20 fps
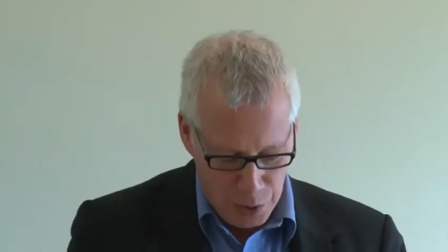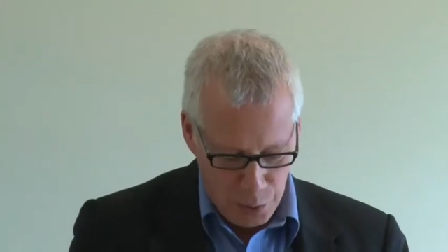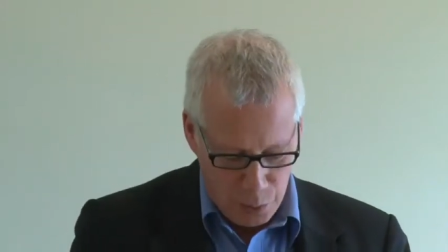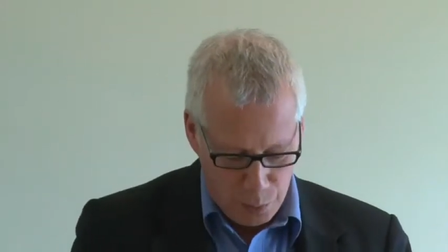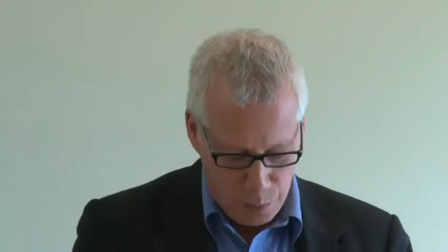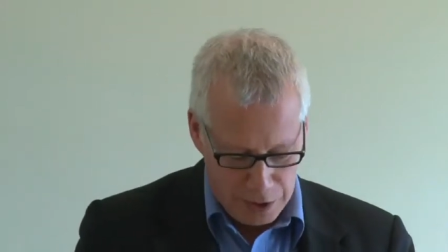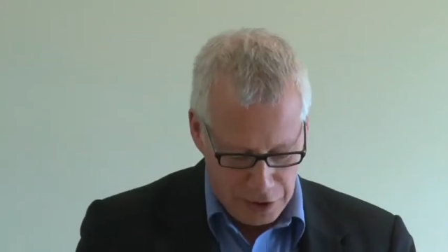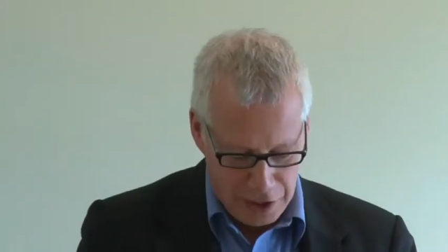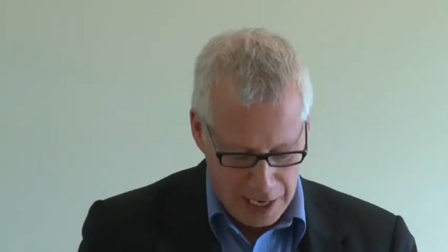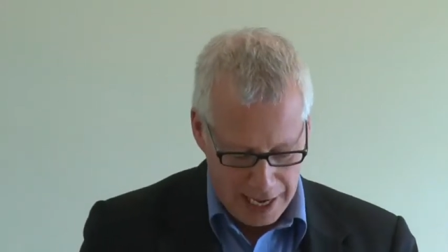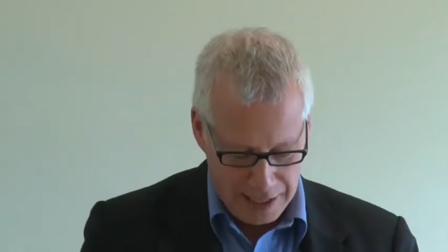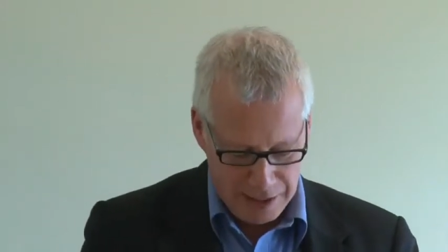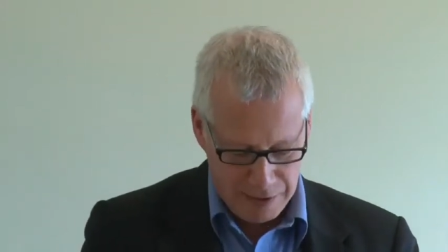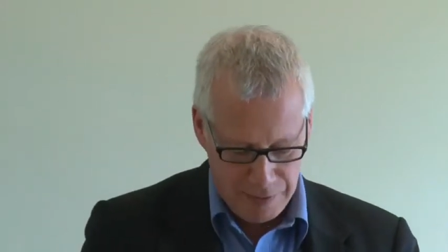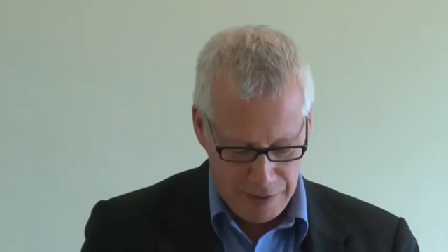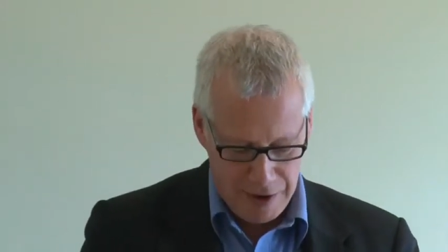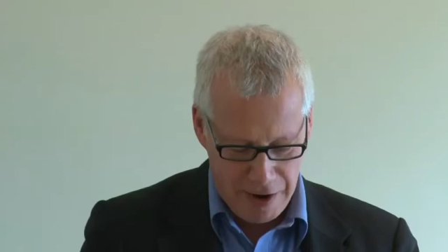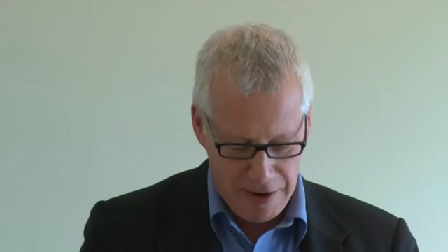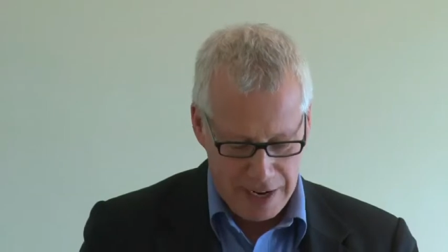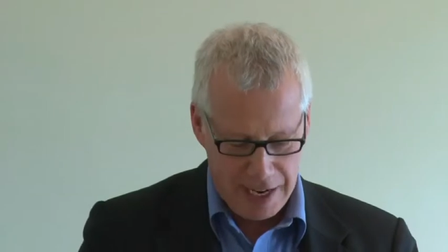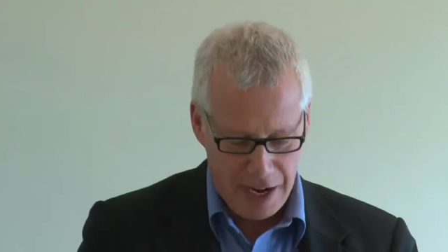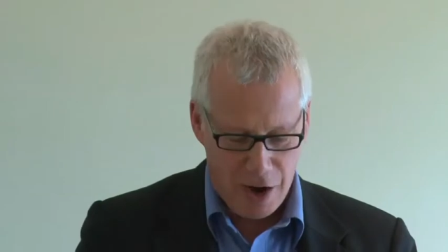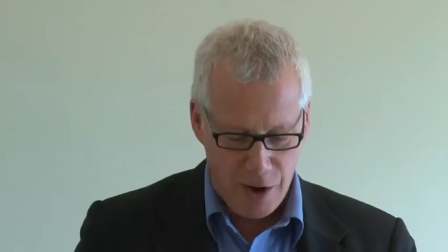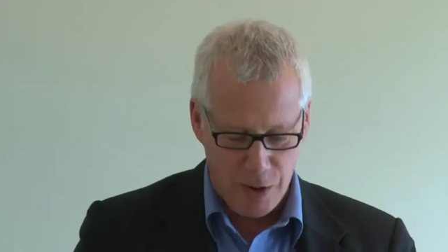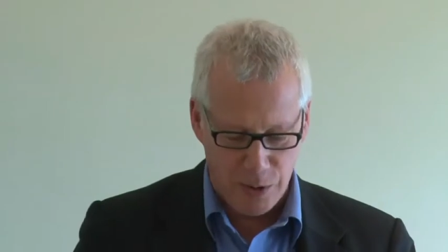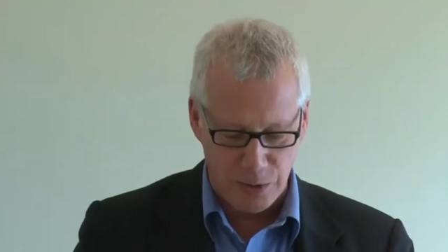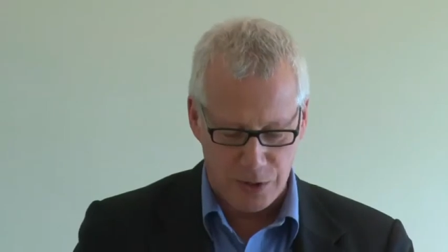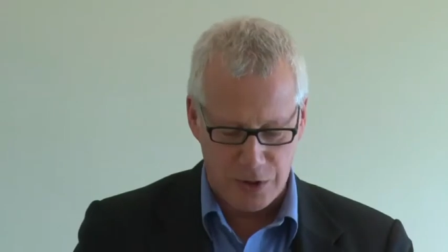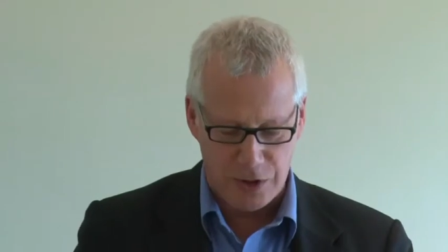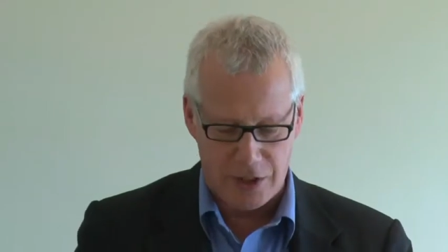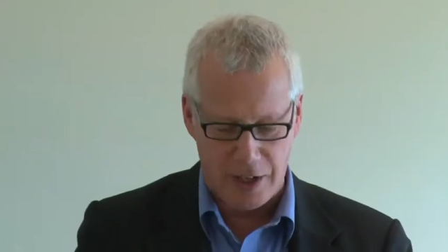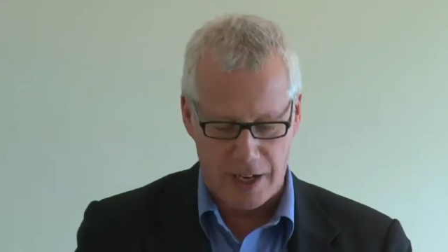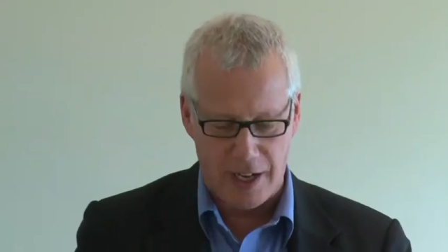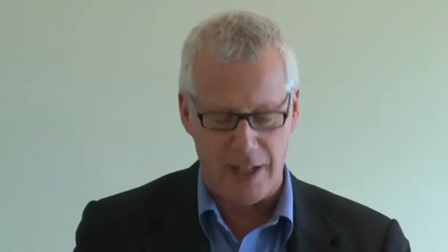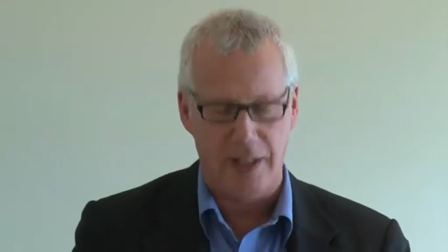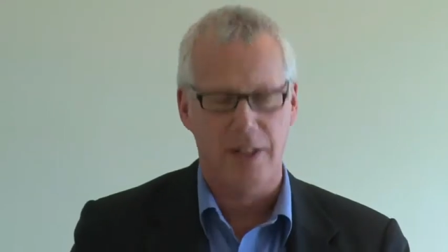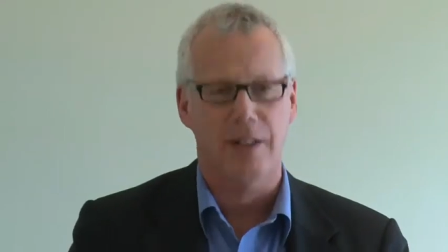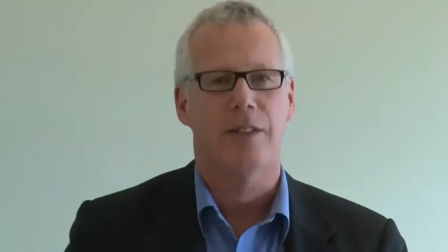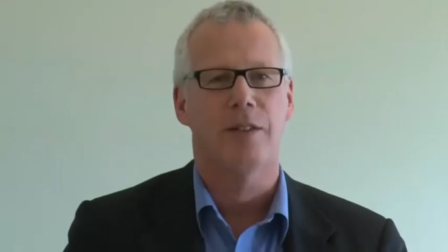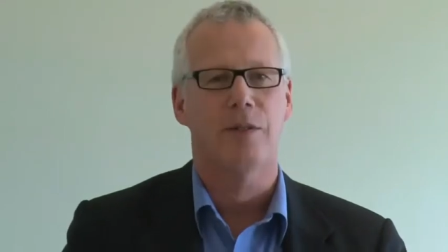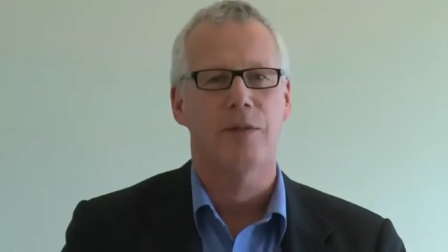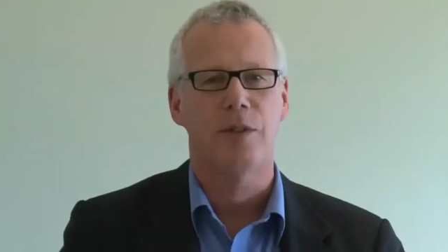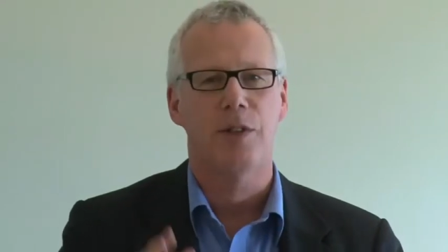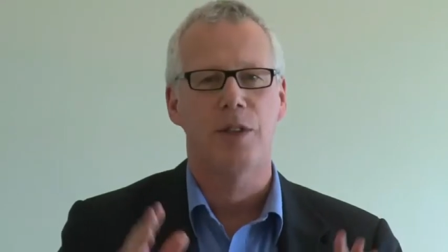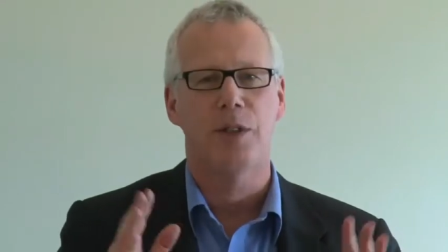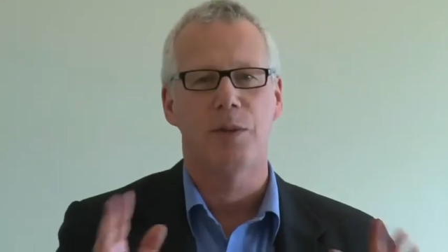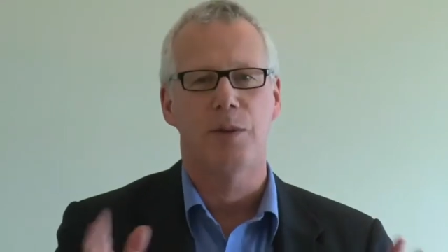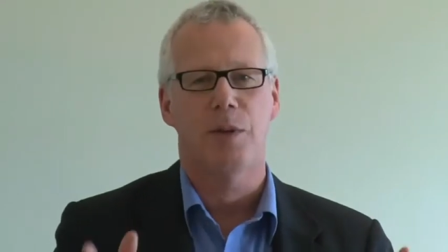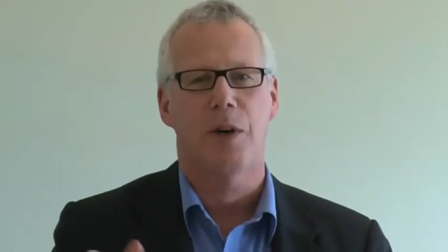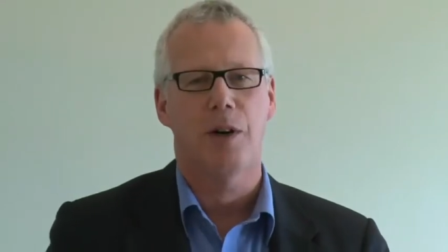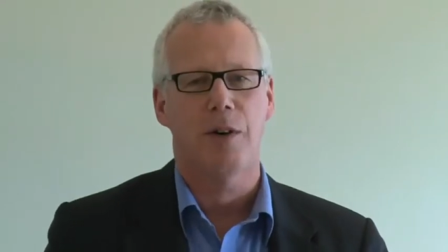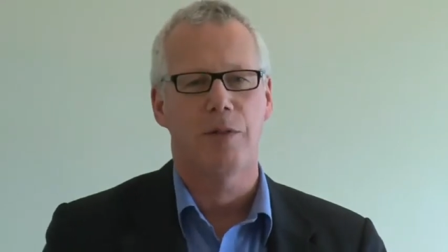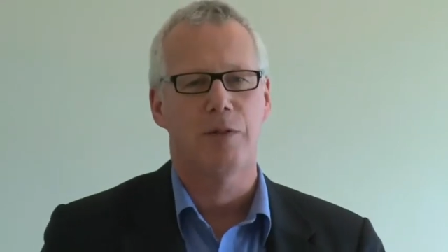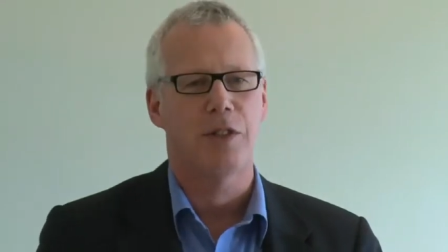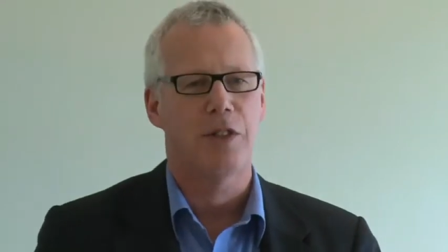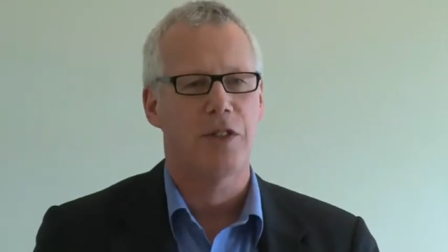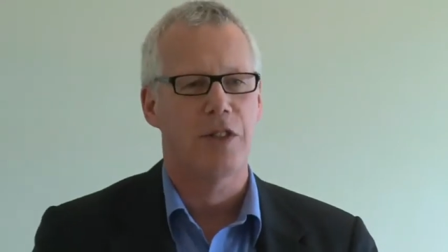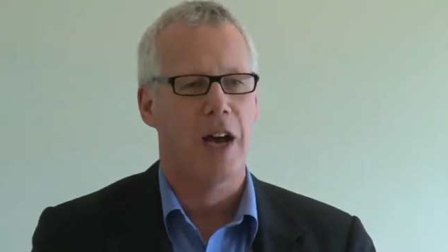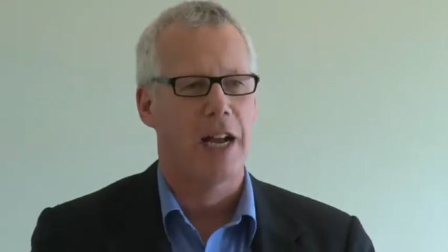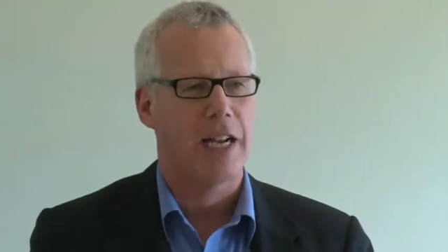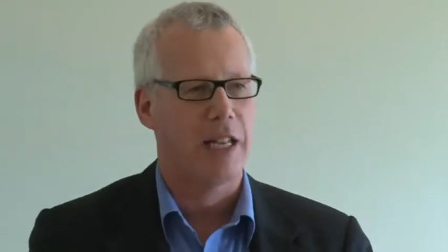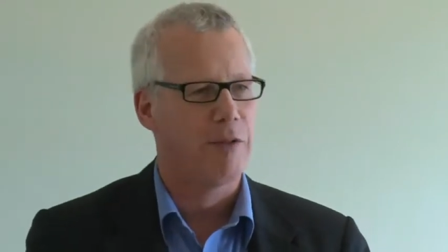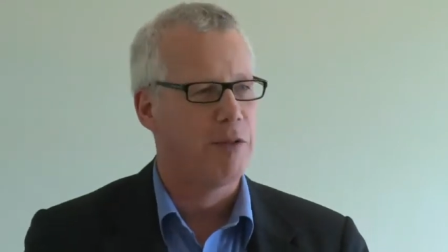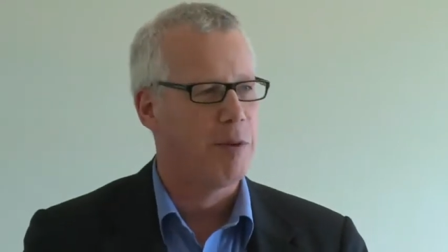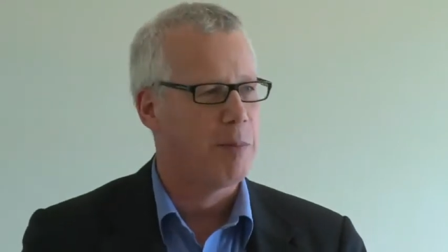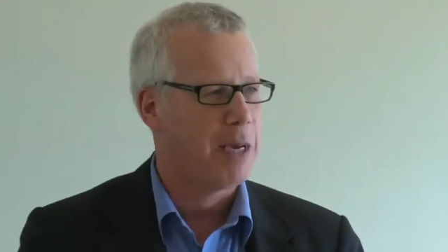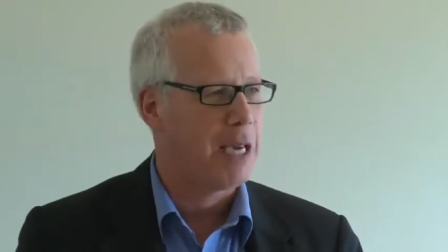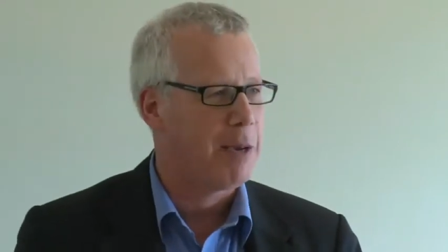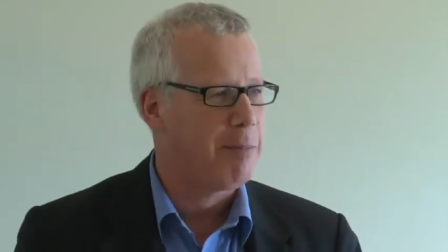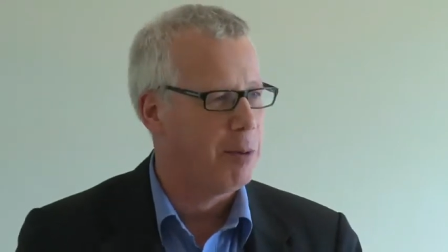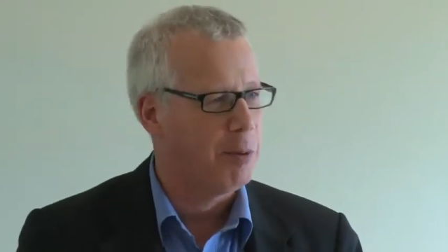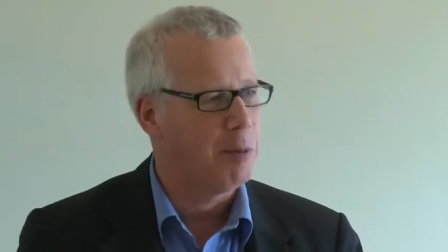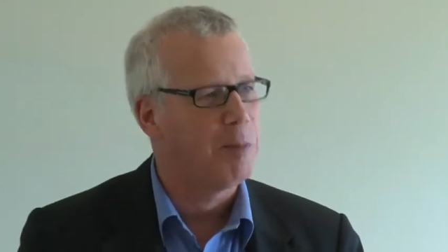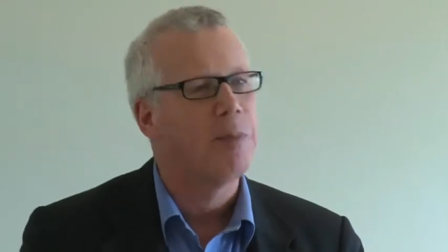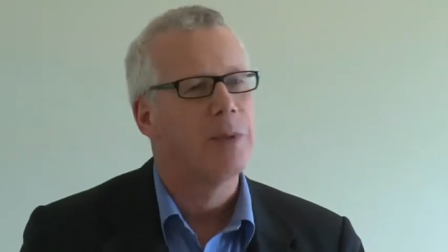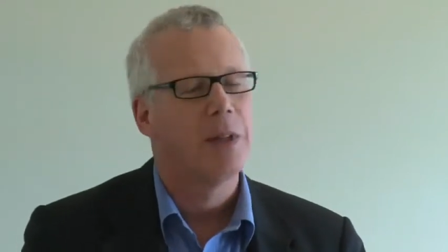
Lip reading: which has a very old-style view of designing for people.